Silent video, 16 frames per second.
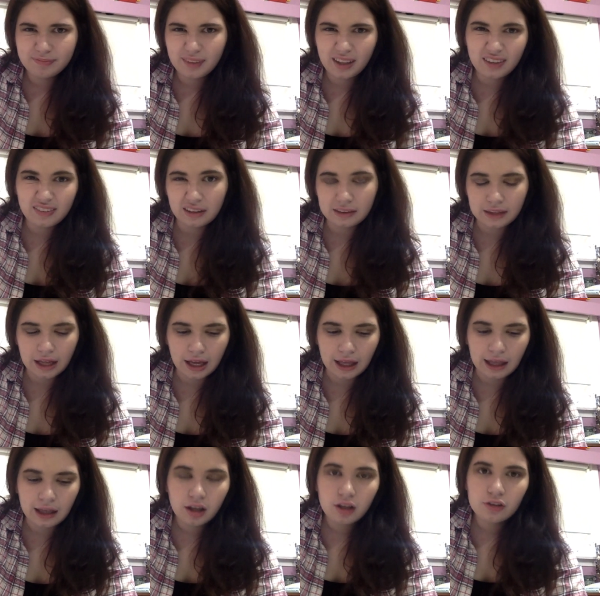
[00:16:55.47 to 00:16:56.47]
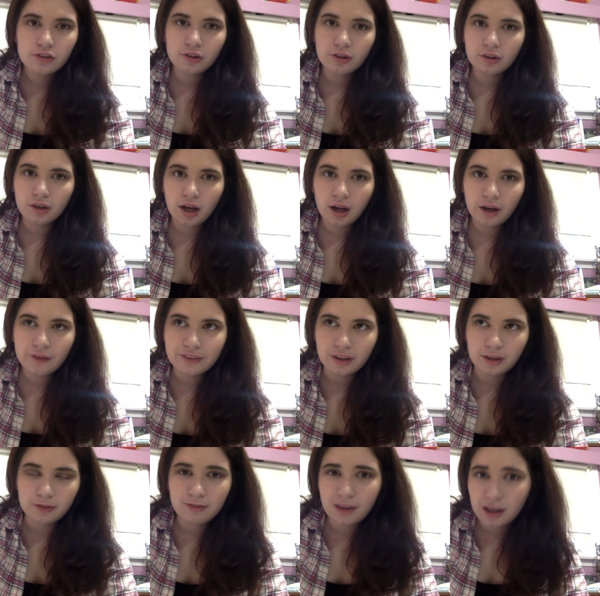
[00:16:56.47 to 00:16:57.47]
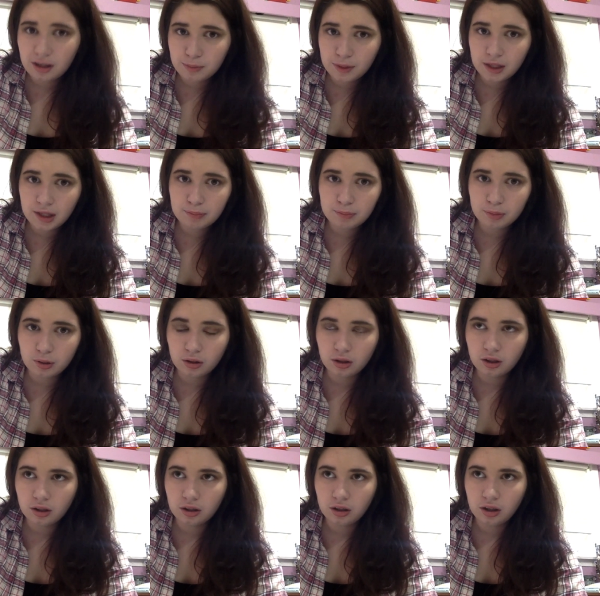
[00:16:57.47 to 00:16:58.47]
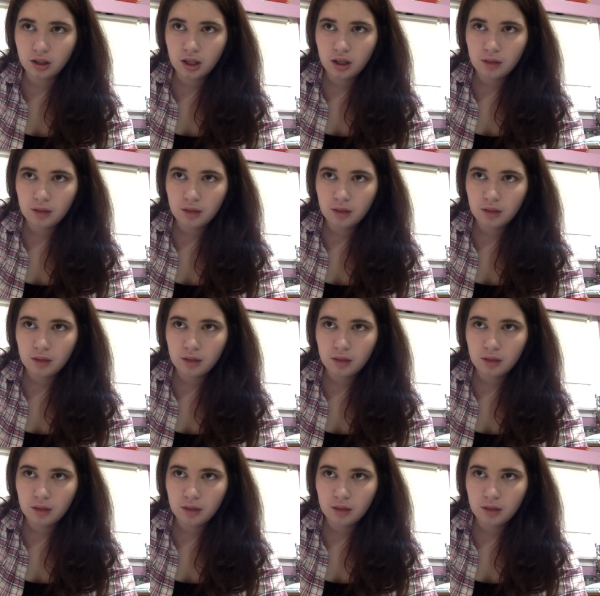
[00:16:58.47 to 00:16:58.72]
Things like that. Turn offs, like fake people,